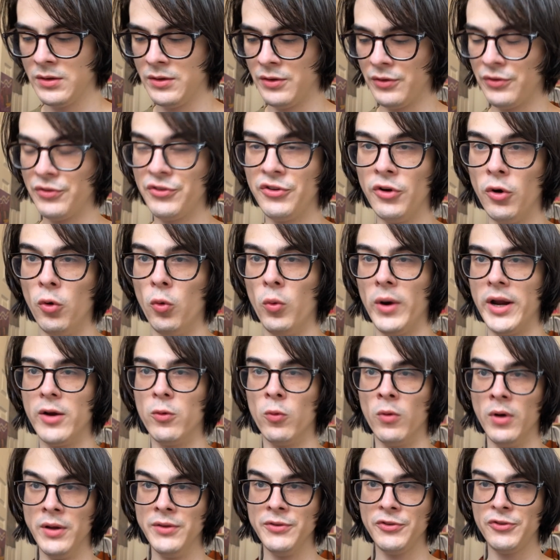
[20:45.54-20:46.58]
So wait,
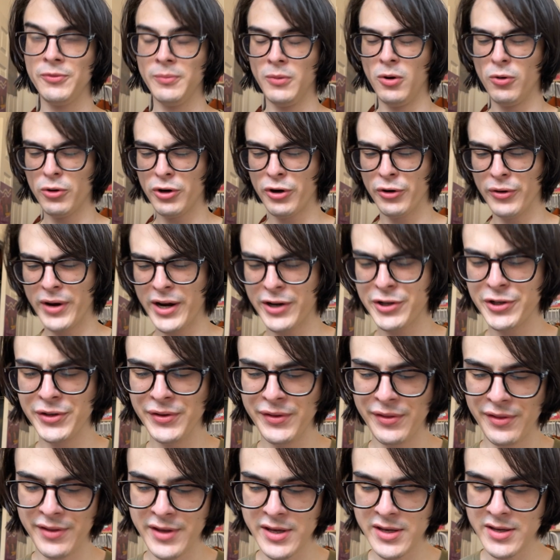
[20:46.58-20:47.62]
one small
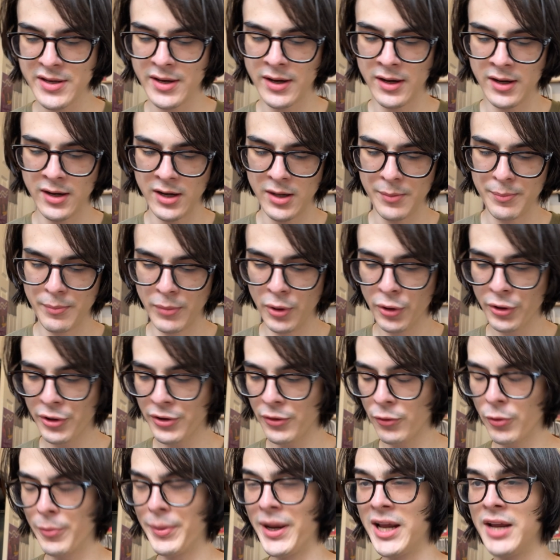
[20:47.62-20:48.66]
correction. The book
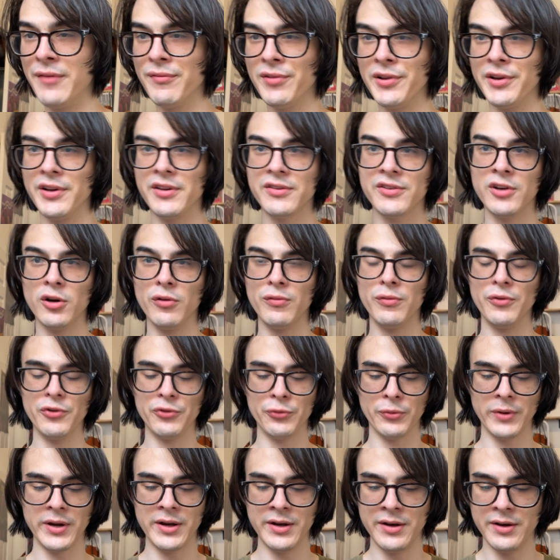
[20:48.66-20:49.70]
or pamphlet itself was
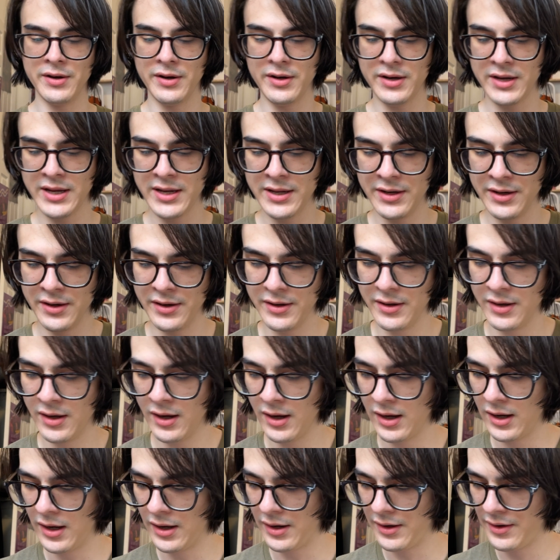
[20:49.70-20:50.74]
written in
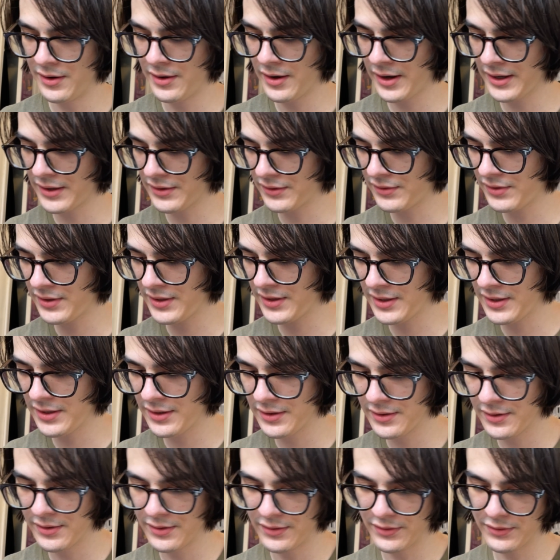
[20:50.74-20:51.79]

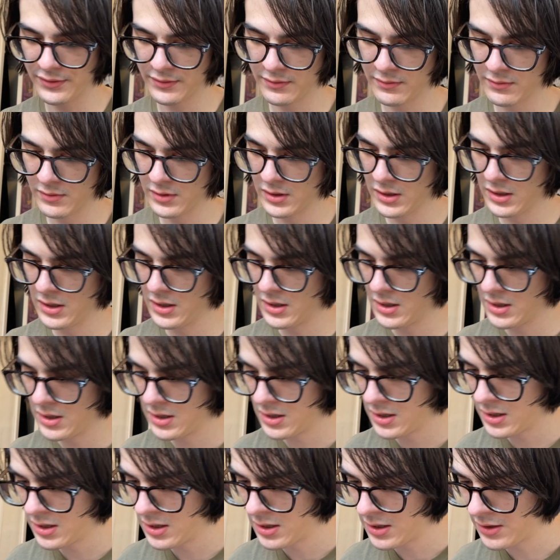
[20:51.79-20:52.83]

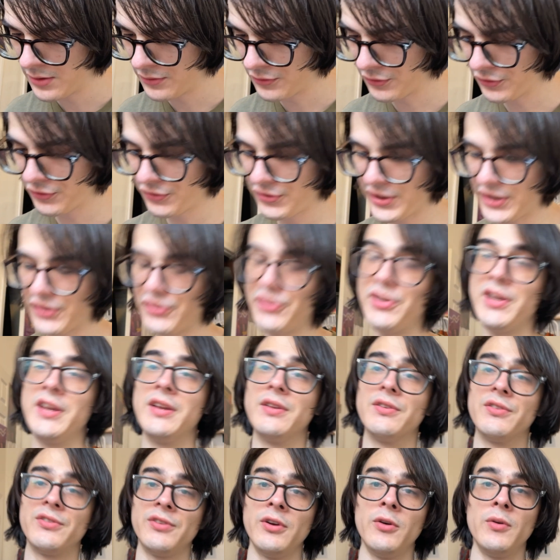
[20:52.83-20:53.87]
1916,
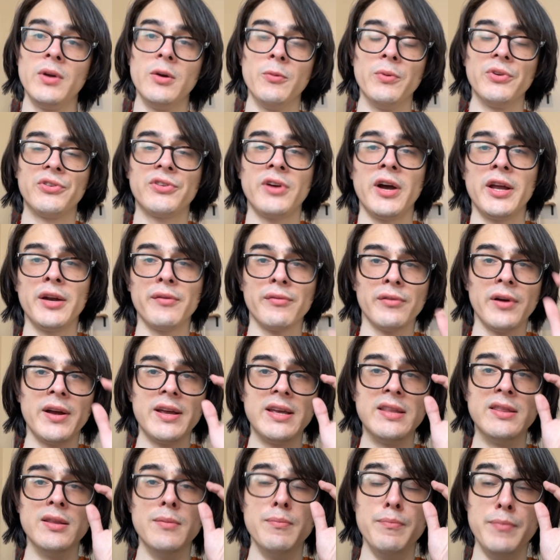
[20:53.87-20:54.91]
so it was kind of right
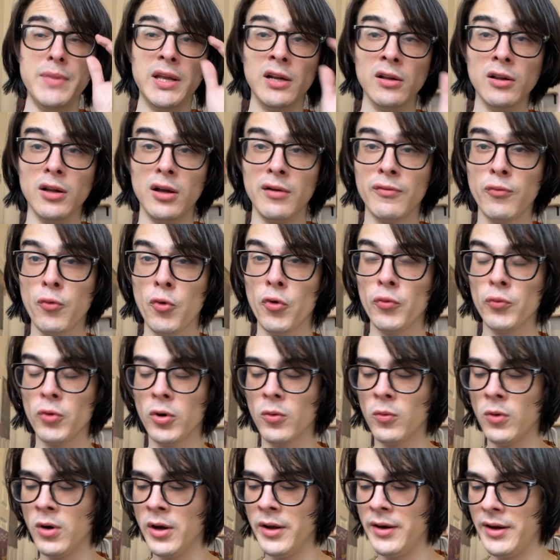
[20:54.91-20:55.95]
in the middle of World War
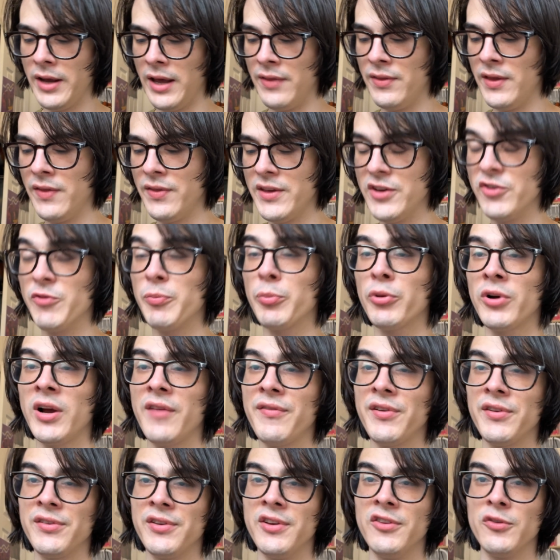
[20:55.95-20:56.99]
I, and then these
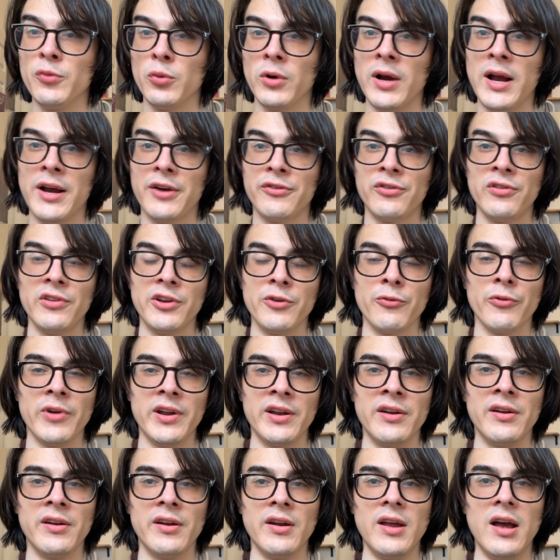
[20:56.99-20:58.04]
prefaces were actually
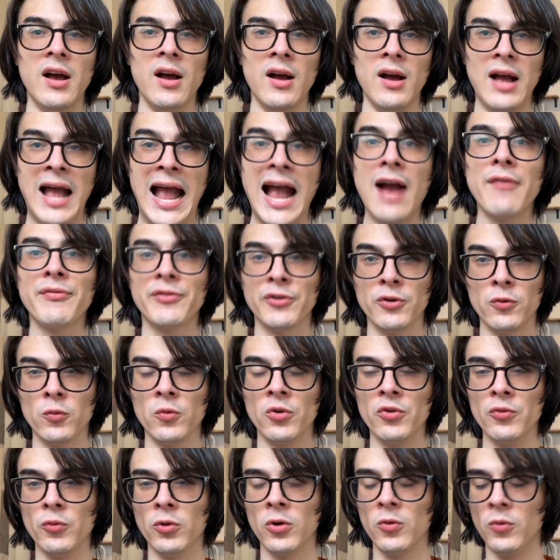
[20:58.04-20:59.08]
written after
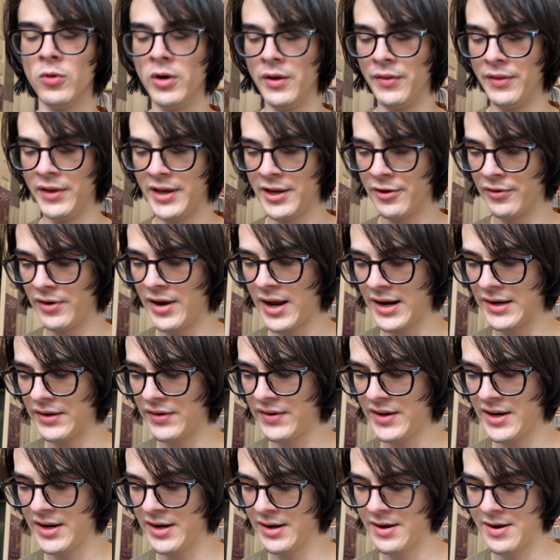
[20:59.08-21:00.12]
World War I in
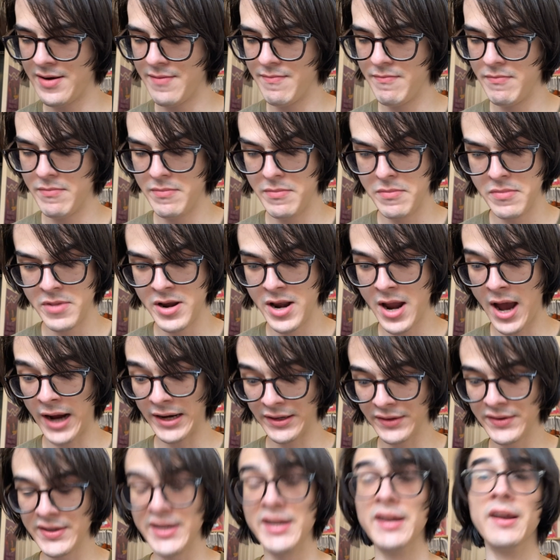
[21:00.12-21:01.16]
1919,